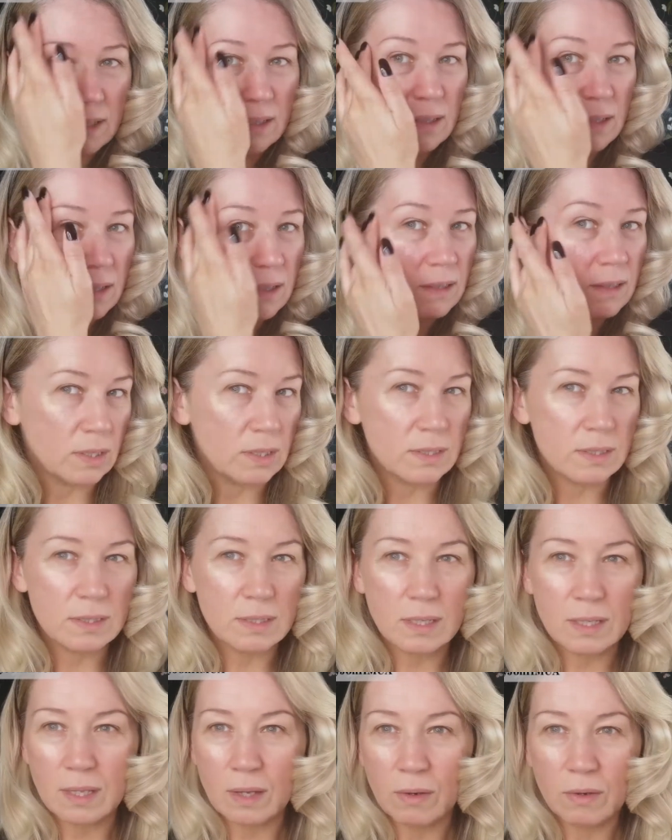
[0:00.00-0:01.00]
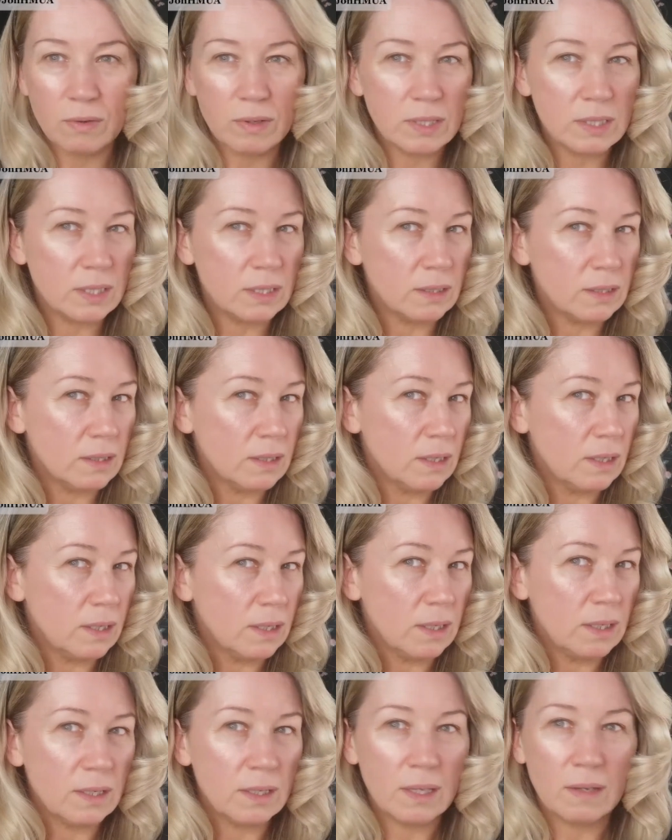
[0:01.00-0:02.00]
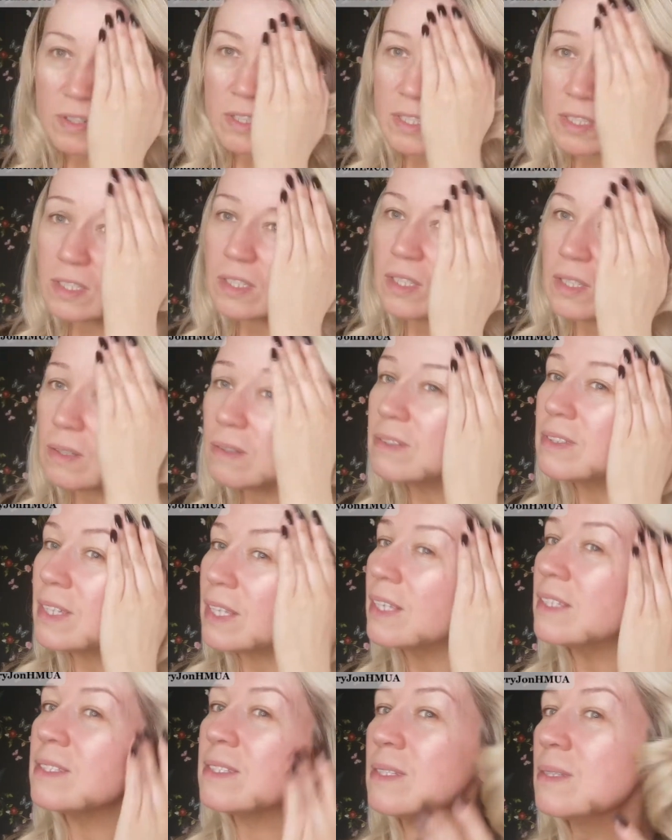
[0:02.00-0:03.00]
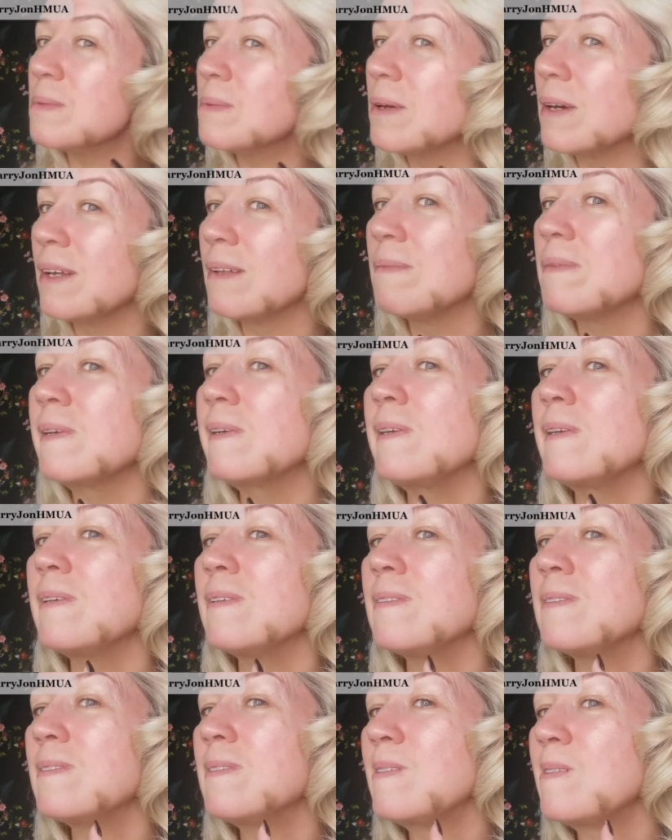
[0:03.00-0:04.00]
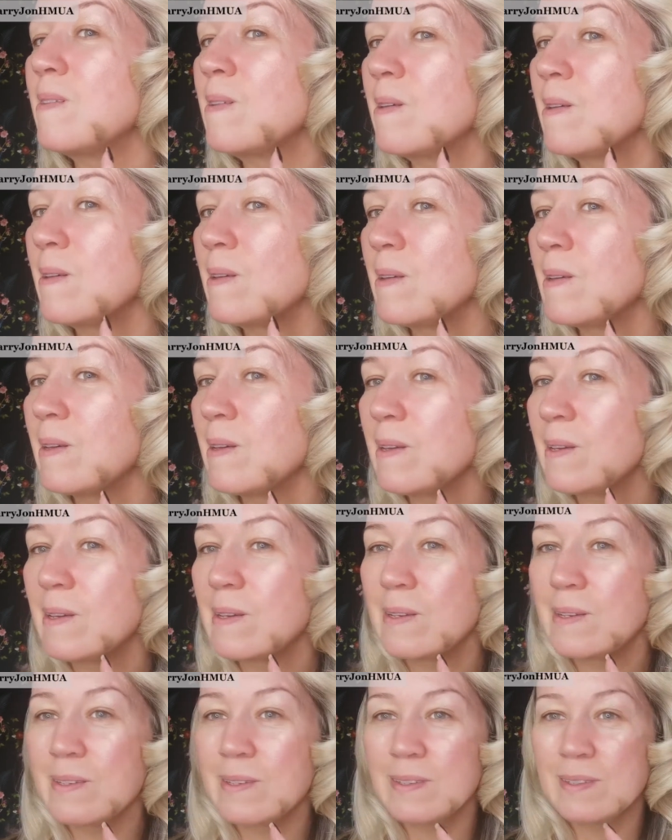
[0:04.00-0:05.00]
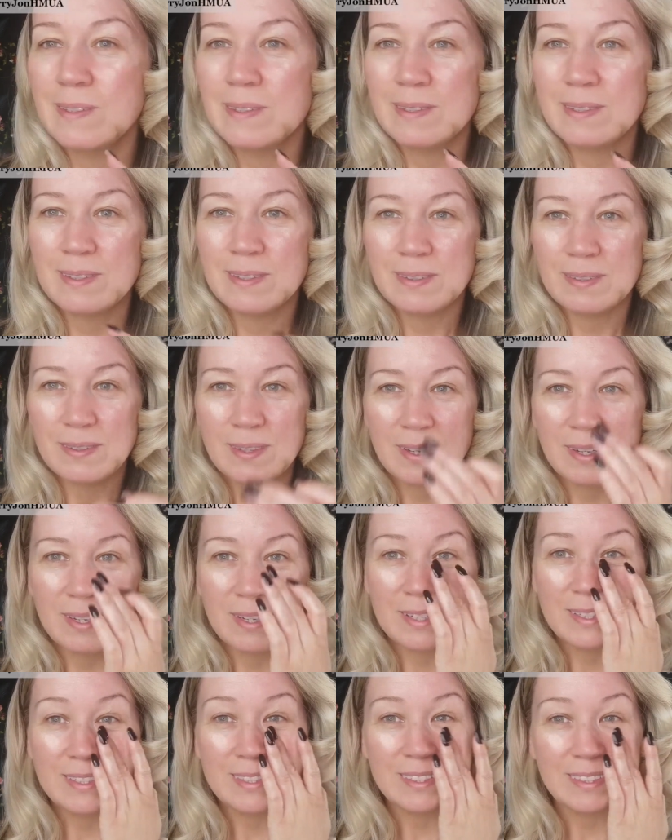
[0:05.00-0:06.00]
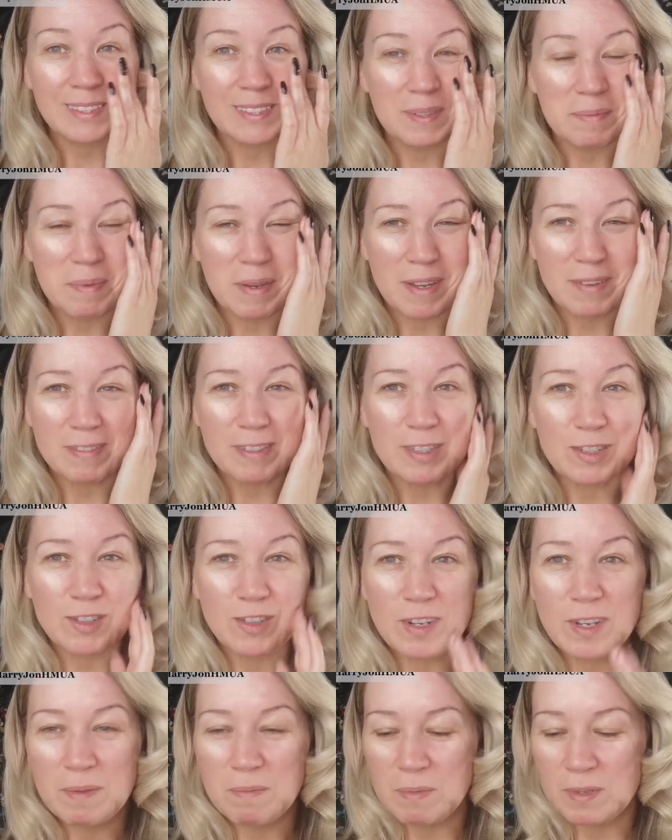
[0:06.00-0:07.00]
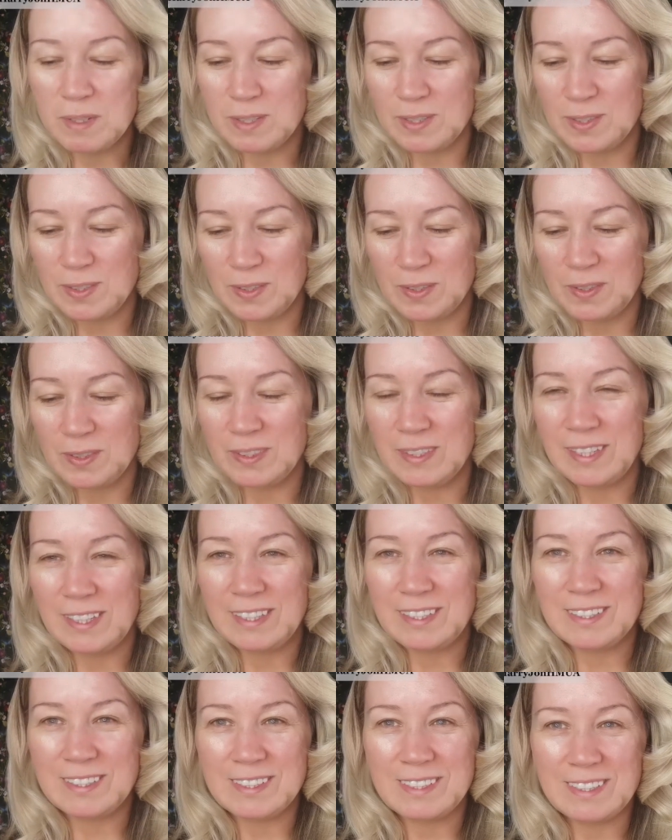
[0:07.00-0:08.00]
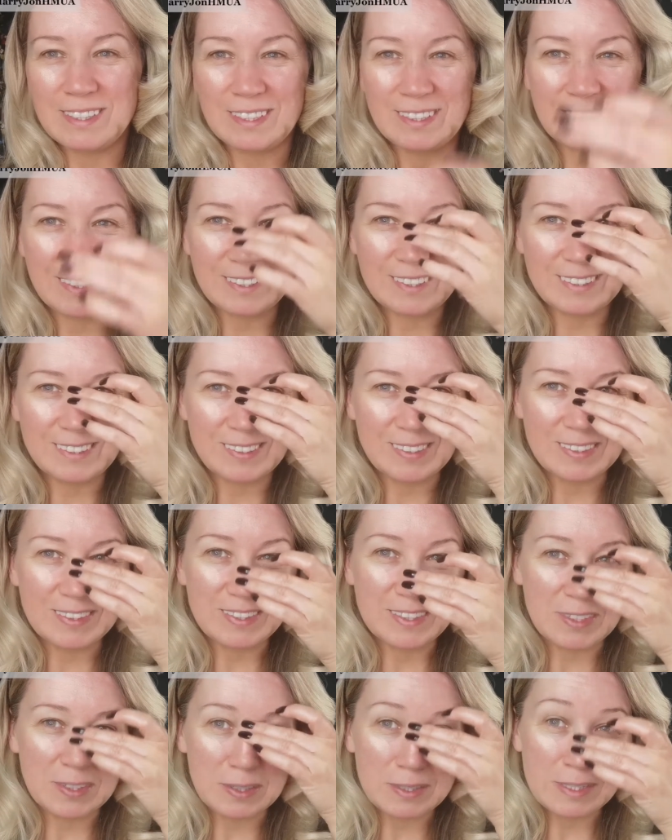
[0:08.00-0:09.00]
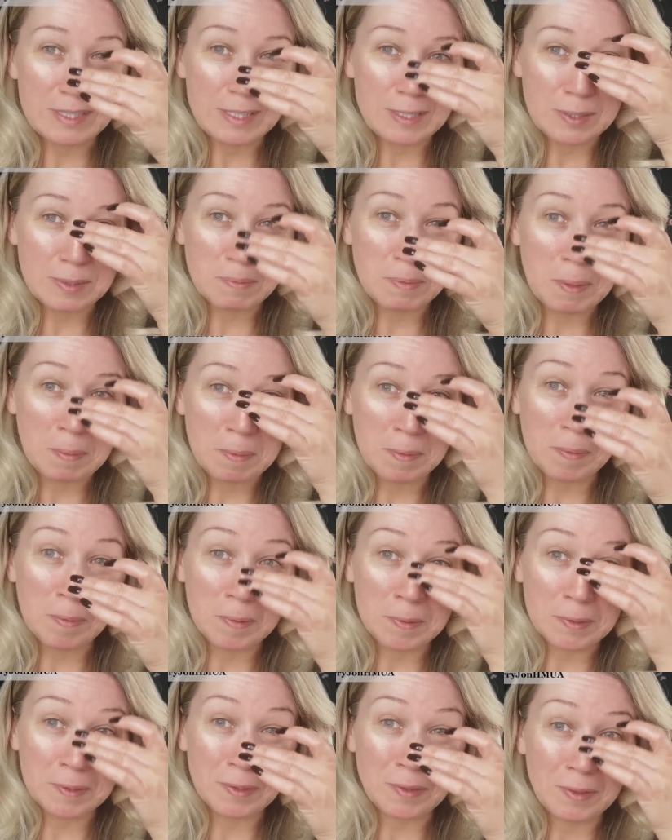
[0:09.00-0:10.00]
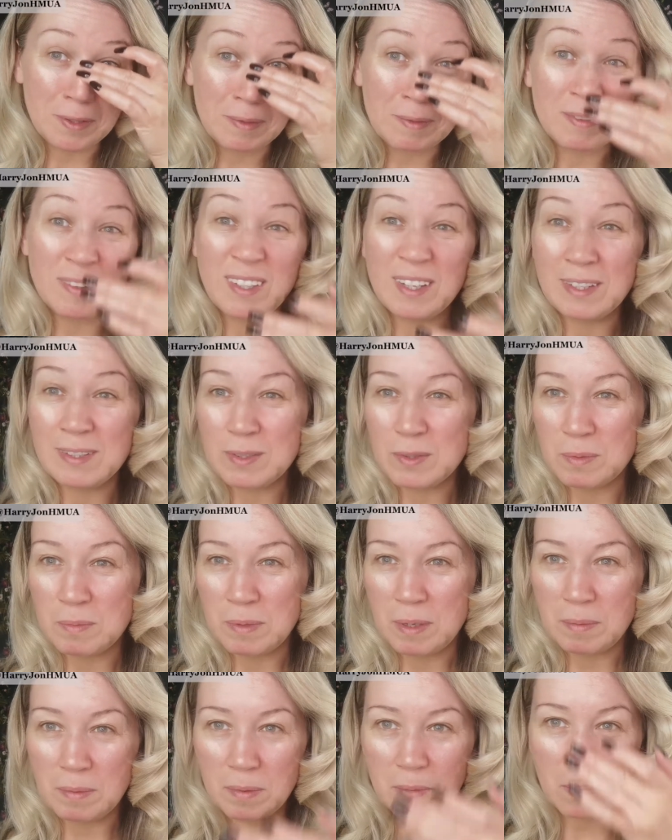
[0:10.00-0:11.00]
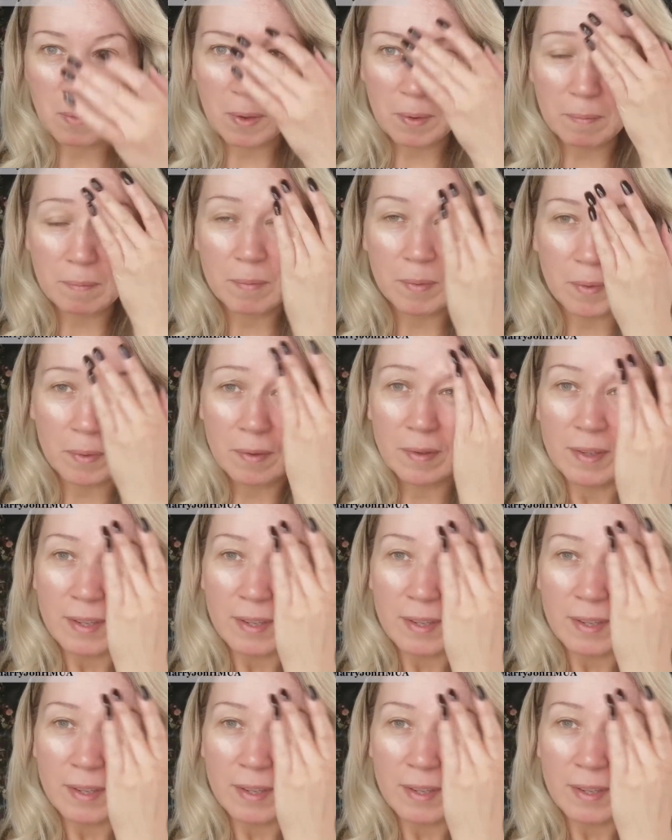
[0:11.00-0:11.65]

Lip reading: you can see that already. So excuse this as well because I had a little bit of a treatment done, and naughty, some people will agree with that and some people won't, but